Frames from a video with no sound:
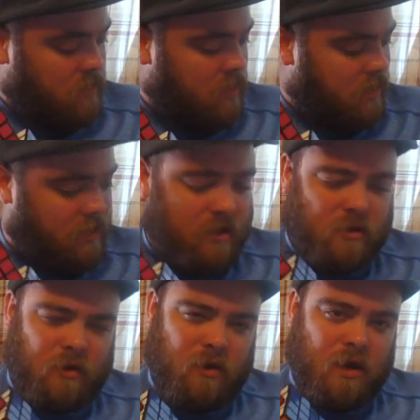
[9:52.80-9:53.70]
at
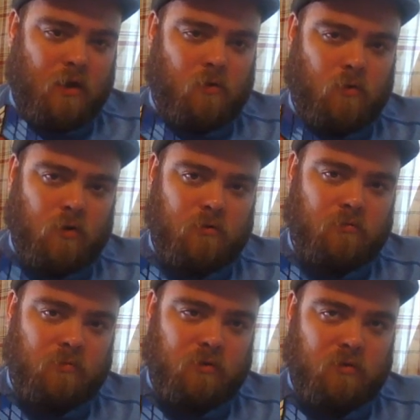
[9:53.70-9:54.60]
the
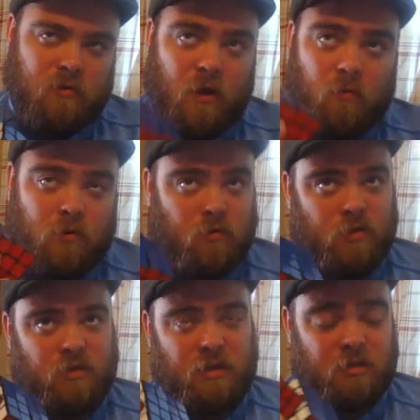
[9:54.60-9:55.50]
algorithms. I wouldn't really
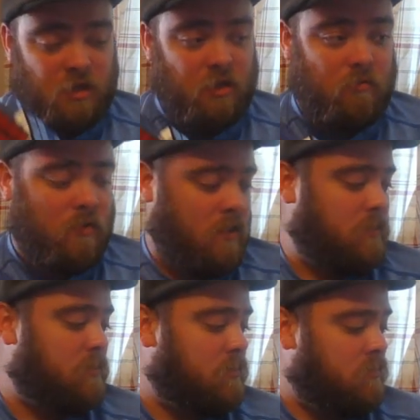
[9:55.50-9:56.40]
say cheat.
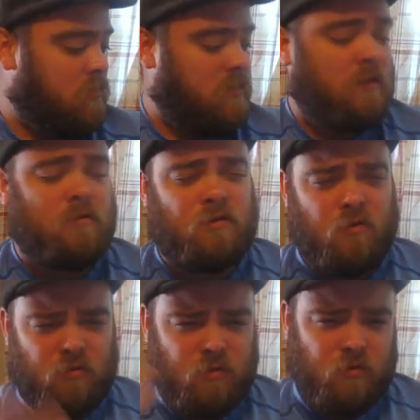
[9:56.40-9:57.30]
It's still
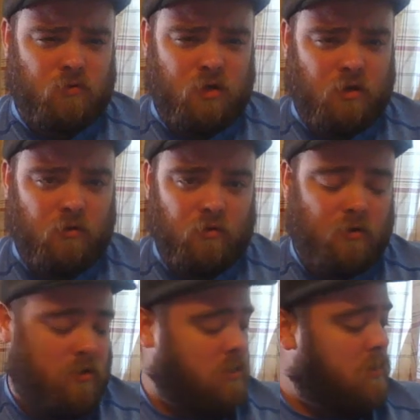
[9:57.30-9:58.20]
still trying to
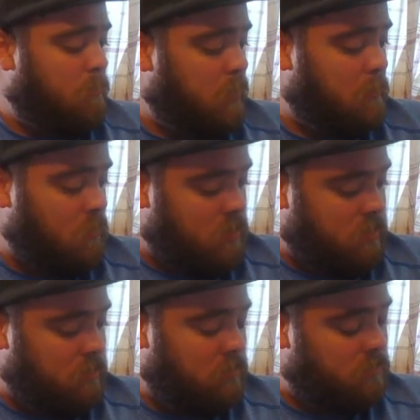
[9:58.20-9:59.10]

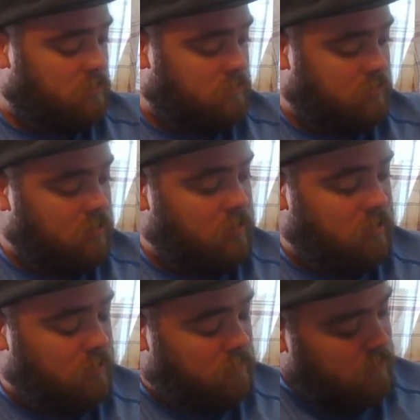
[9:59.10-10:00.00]
memorize the